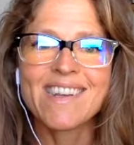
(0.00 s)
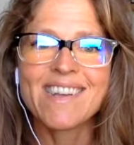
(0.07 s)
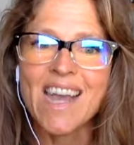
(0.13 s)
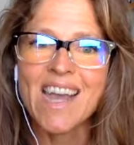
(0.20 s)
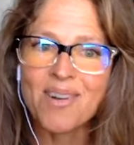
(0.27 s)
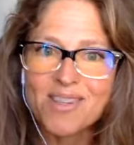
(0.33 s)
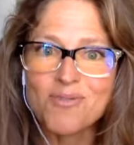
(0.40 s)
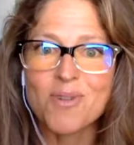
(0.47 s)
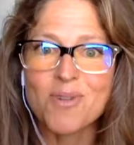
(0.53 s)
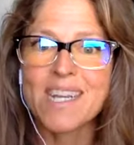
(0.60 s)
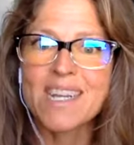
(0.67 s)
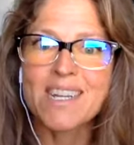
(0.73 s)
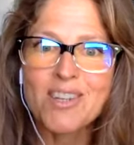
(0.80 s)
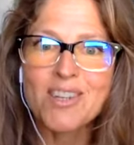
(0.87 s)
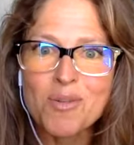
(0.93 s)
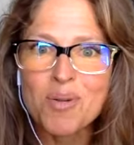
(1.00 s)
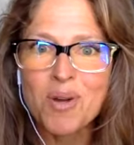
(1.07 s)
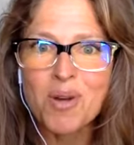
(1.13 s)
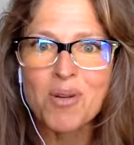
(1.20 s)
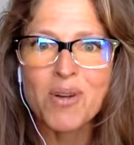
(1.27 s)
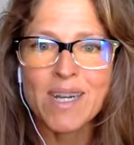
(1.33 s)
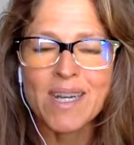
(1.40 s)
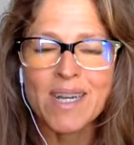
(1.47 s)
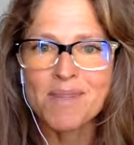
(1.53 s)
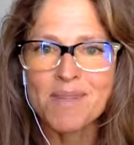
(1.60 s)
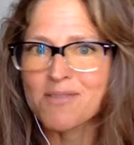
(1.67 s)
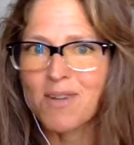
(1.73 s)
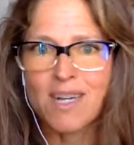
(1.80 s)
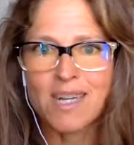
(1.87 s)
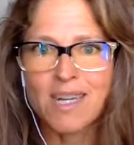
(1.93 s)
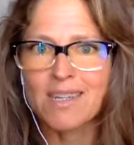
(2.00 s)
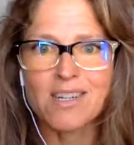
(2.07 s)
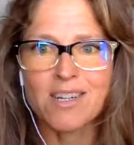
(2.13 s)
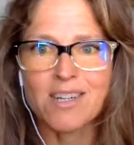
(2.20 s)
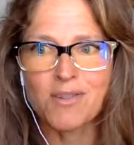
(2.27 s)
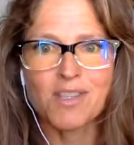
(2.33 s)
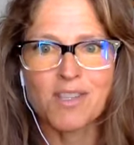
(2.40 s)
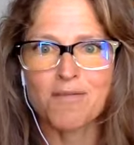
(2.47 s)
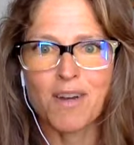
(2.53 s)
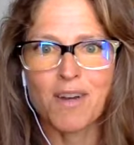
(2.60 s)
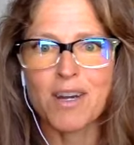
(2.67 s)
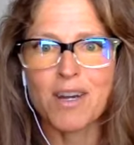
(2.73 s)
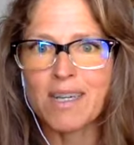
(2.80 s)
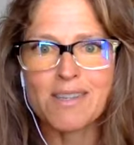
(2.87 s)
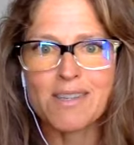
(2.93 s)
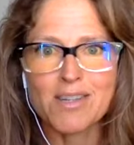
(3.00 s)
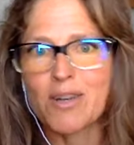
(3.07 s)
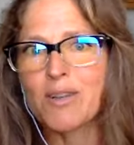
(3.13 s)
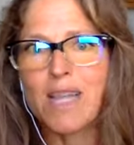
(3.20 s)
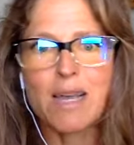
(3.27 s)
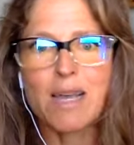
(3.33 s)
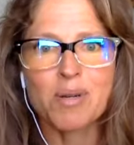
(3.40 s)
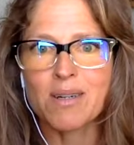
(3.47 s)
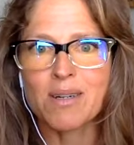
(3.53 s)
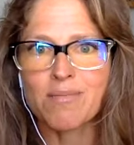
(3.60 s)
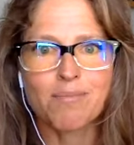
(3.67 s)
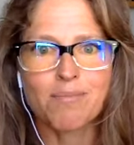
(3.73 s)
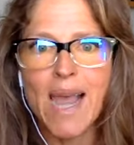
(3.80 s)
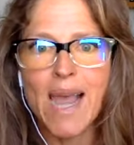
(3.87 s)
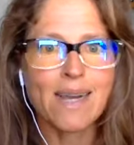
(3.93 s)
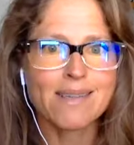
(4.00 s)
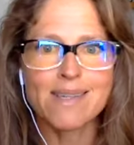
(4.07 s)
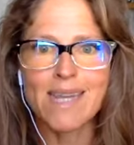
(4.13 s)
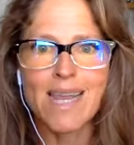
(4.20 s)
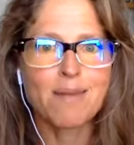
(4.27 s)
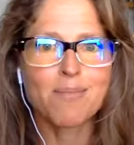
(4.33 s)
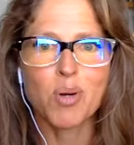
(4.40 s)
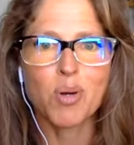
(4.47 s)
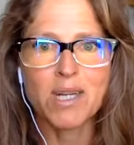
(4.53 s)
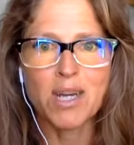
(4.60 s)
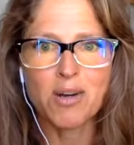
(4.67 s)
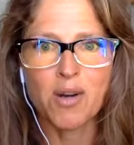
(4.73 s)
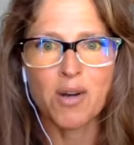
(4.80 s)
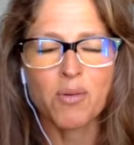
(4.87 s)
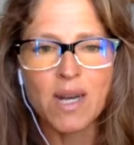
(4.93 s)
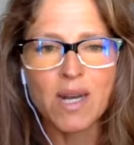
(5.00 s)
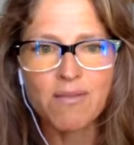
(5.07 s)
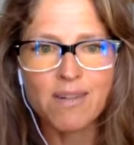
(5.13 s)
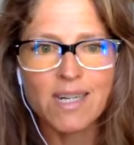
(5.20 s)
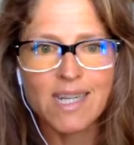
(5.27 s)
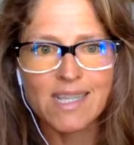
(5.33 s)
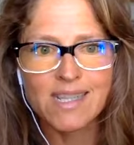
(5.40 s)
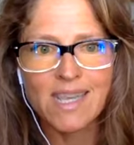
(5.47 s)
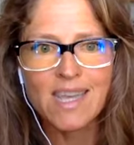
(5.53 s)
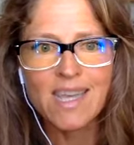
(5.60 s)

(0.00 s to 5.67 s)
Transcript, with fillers: Now it's running a new program. It's running, you know, Safari, Snow Leopard, Max 10.0 or whatever it is.